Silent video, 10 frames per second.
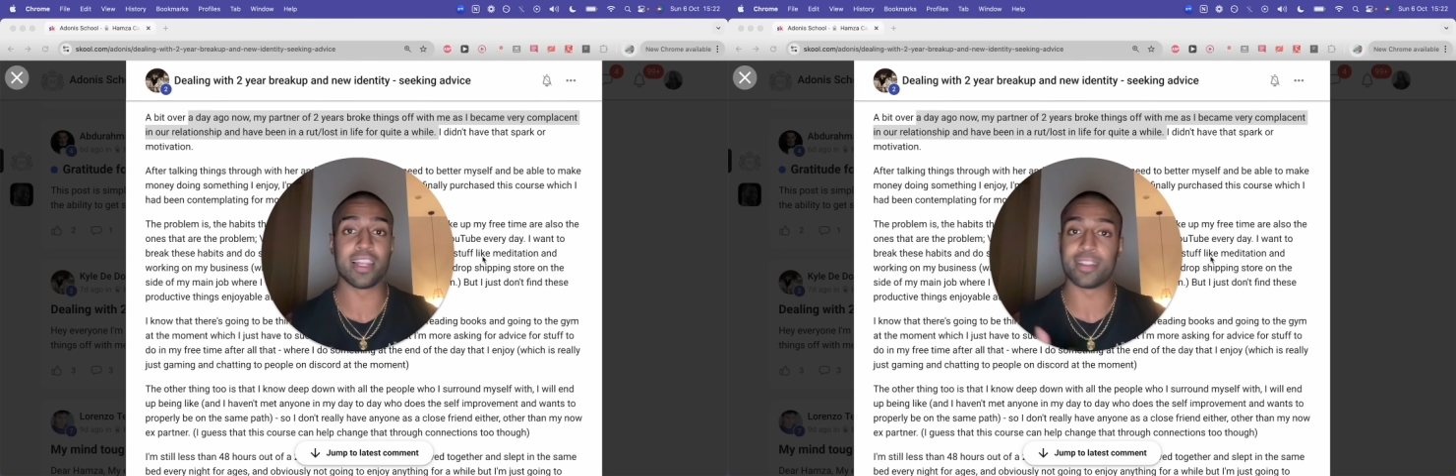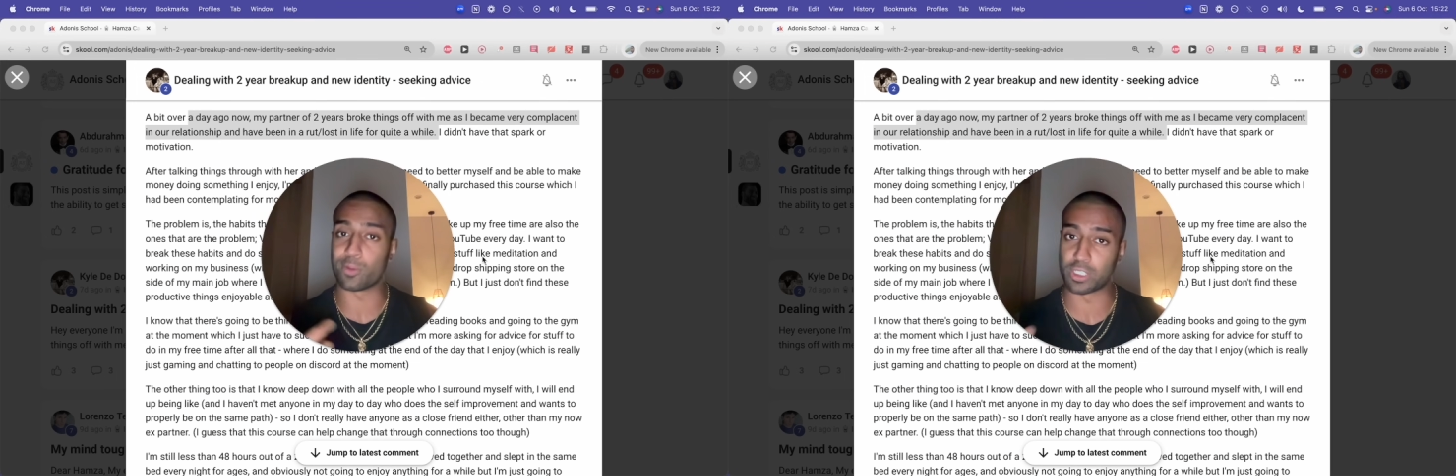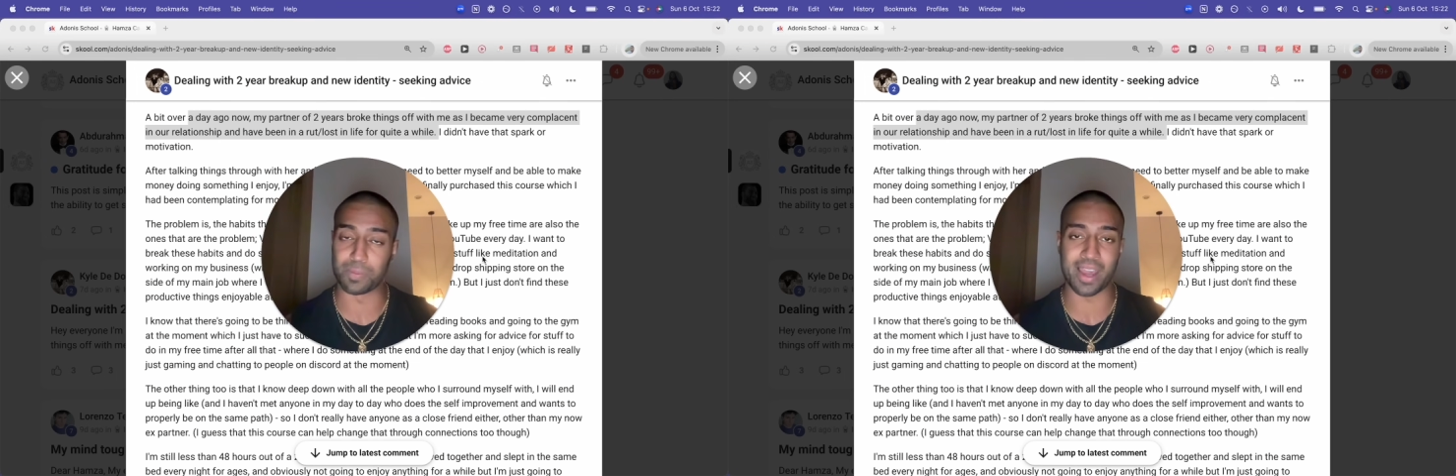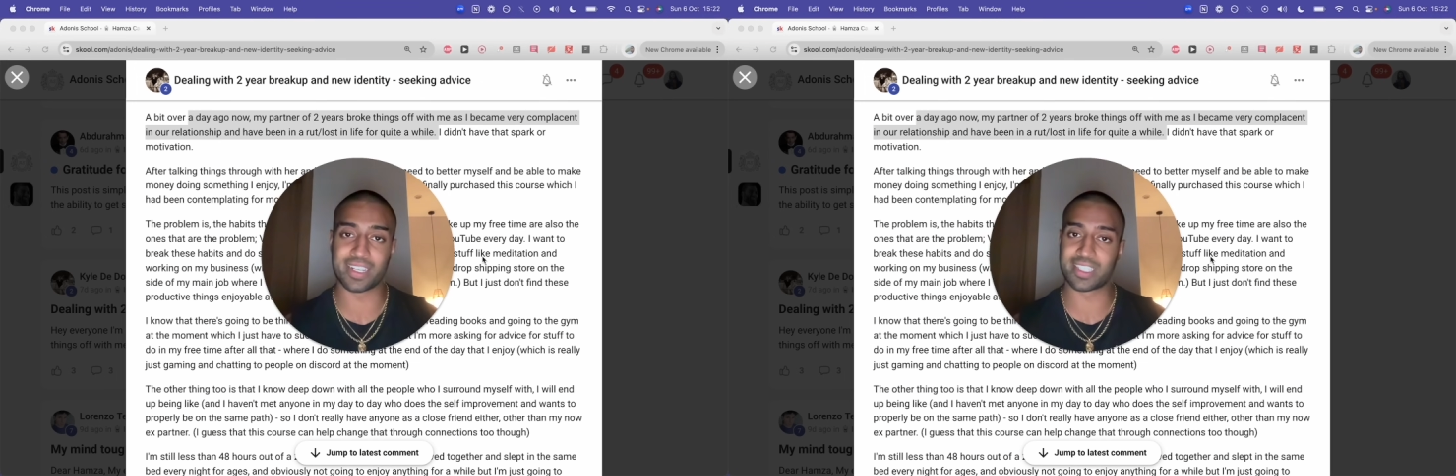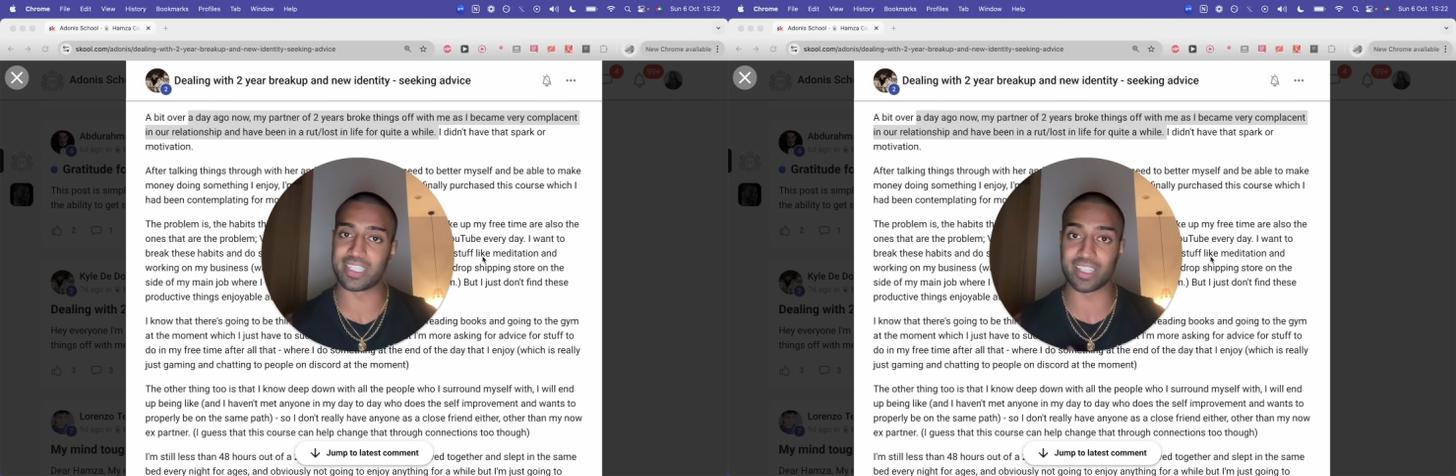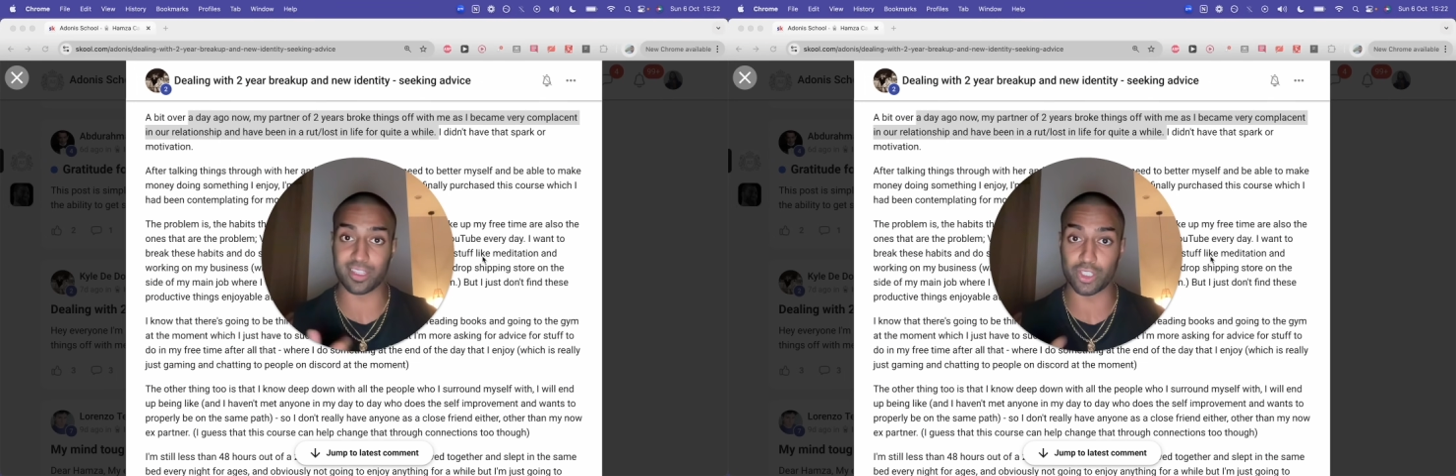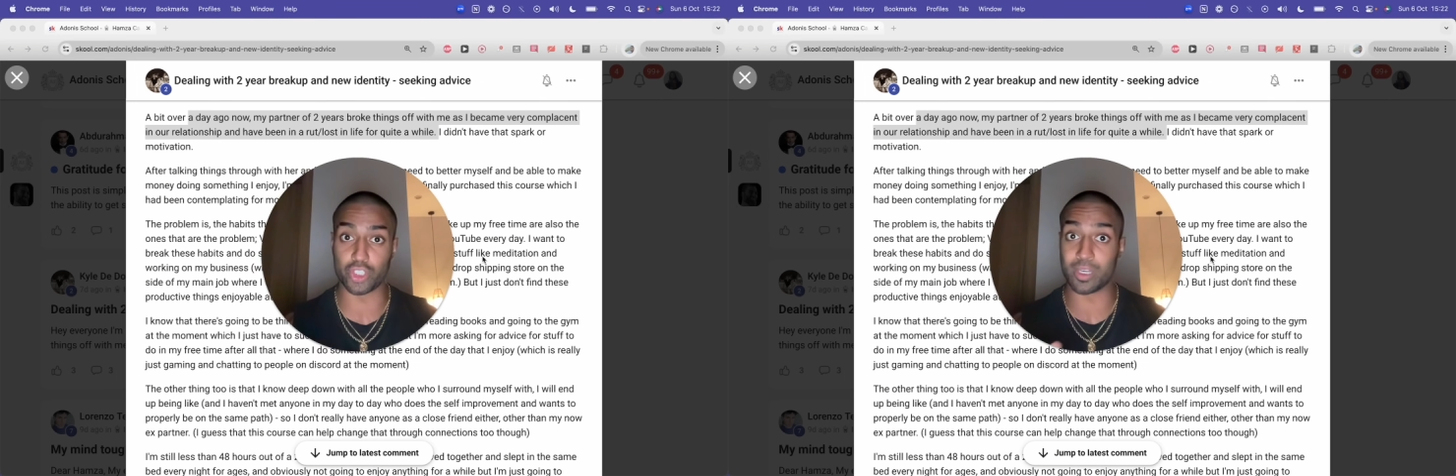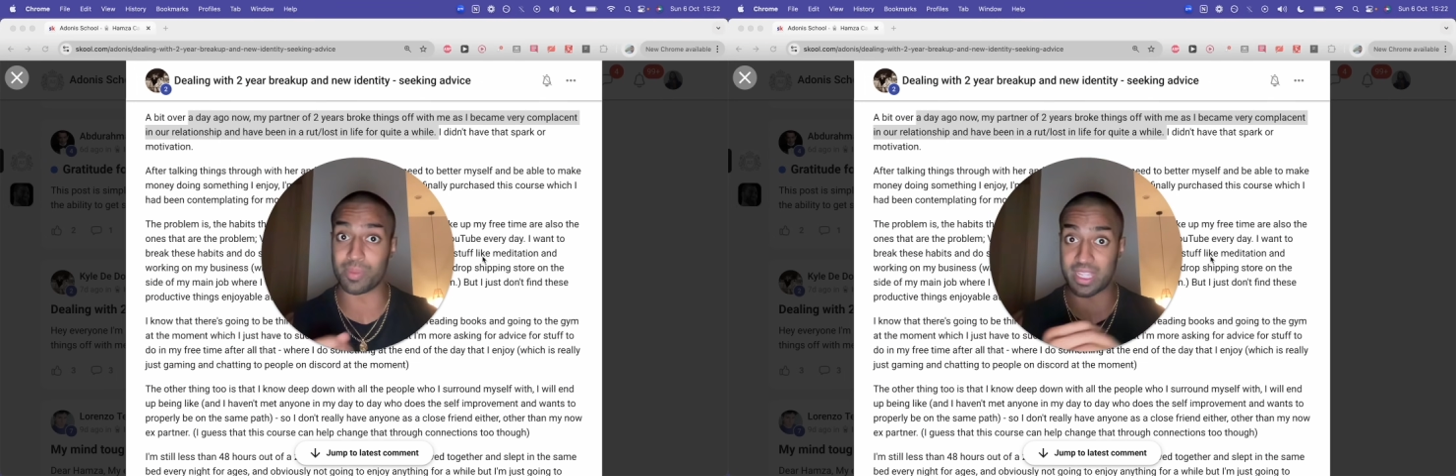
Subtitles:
looks maxing, the gym,